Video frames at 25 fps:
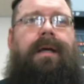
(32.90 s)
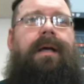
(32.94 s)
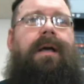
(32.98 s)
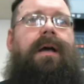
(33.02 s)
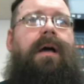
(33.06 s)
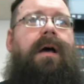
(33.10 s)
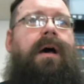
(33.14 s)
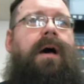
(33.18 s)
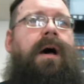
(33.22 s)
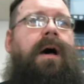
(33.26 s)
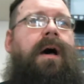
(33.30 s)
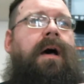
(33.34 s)

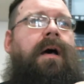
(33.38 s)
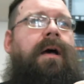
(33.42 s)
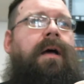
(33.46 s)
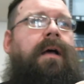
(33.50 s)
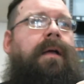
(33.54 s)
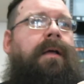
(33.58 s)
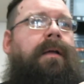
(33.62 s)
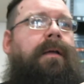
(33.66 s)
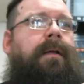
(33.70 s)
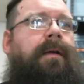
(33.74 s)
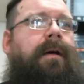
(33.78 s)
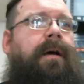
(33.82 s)

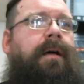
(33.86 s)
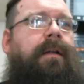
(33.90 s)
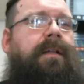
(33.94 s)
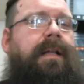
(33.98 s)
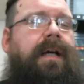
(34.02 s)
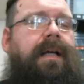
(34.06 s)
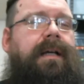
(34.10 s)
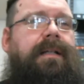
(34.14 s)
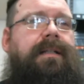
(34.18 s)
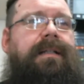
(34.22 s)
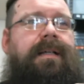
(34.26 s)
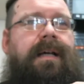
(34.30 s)
A
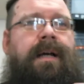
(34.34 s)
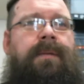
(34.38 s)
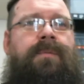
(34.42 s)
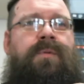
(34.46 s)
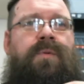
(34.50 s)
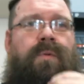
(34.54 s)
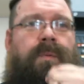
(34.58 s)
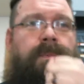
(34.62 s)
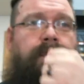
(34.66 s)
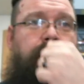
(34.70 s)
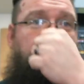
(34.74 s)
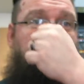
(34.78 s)
lot of
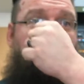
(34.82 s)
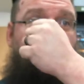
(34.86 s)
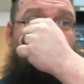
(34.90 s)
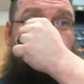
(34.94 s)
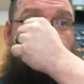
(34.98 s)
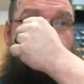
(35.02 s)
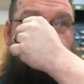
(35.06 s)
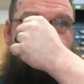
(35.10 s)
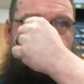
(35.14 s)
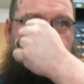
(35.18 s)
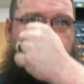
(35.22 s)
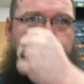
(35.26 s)
times when
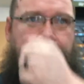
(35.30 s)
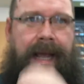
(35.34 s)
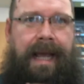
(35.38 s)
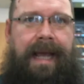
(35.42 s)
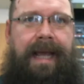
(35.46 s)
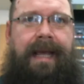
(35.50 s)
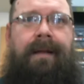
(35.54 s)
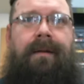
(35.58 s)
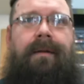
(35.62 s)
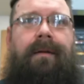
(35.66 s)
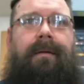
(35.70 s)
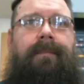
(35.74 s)
people
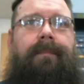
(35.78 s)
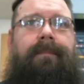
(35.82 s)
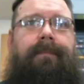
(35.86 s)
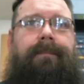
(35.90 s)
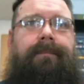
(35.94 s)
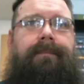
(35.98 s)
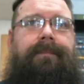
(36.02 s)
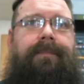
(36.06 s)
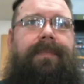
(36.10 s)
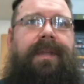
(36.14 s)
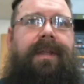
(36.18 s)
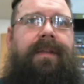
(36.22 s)
paint,
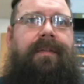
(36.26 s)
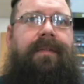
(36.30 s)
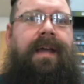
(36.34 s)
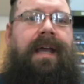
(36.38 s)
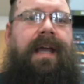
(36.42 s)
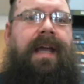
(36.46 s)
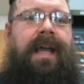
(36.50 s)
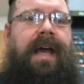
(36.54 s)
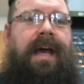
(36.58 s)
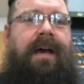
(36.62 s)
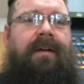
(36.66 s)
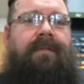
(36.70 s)

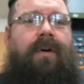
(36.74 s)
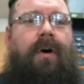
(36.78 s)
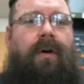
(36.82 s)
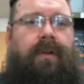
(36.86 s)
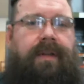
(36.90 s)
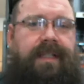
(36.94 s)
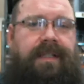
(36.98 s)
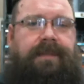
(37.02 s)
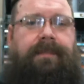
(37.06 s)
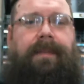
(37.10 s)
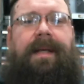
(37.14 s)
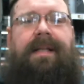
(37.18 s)
they have all
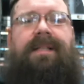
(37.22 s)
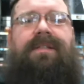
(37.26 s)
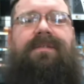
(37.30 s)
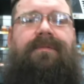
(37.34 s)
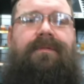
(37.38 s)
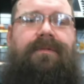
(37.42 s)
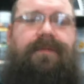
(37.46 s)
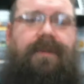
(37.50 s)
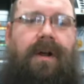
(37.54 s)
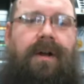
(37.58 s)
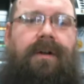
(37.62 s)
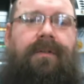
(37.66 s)
these paints in
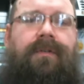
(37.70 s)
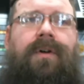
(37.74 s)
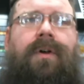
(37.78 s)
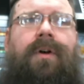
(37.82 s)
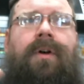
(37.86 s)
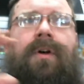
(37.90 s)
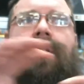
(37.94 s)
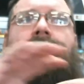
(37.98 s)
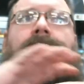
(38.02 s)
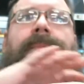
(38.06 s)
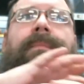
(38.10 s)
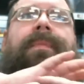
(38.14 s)
front of
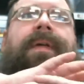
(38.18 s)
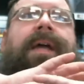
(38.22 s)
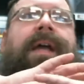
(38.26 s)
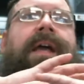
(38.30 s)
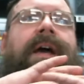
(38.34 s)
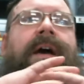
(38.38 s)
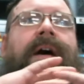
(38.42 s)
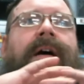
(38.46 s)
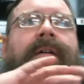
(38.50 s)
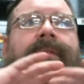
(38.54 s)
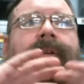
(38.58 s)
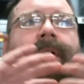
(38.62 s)
them. They
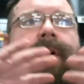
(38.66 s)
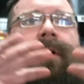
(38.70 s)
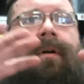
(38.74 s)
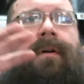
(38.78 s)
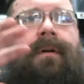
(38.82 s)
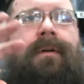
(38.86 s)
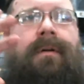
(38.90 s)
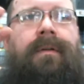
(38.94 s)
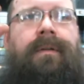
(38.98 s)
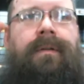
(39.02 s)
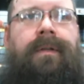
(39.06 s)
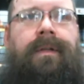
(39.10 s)
have
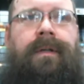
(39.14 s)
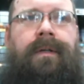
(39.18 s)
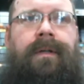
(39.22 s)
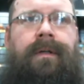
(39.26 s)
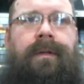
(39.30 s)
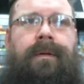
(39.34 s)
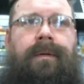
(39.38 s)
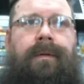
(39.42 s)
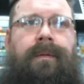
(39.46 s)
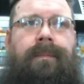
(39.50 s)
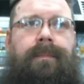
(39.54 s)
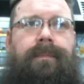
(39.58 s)
all
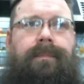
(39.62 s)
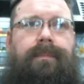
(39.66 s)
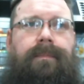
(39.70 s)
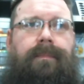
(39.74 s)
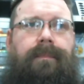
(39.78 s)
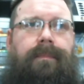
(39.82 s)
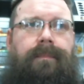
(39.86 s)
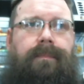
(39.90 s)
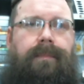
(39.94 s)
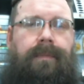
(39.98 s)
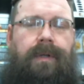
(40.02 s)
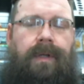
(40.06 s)
the
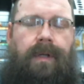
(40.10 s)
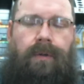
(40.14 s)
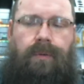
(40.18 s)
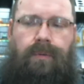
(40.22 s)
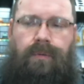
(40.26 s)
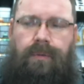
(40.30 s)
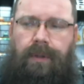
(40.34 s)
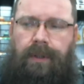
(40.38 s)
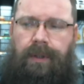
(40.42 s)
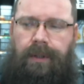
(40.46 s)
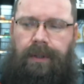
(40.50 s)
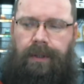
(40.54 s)

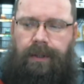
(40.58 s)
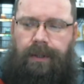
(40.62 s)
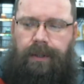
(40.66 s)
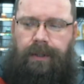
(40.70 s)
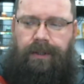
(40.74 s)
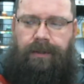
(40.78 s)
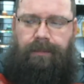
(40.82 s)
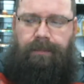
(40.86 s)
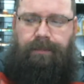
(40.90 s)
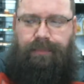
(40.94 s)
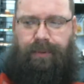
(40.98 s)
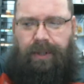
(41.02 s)

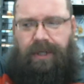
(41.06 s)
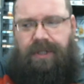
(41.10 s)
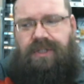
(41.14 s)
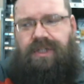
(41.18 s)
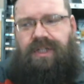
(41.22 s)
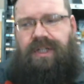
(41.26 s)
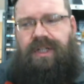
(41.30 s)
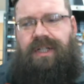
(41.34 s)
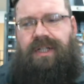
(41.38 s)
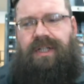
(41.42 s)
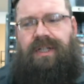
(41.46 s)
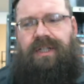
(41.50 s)

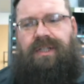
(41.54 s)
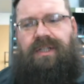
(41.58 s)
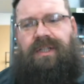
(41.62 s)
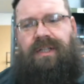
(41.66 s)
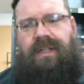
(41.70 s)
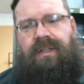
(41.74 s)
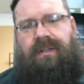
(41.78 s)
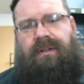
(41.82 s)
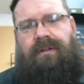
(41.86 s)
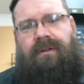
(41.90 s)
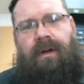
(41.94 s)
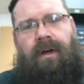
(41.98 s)
brushes
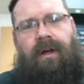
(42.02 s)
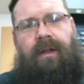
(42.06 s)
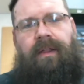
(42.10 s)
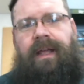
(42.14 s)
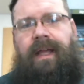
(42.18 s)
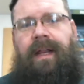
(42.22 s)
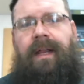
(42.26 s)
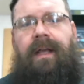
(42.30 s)
and all that,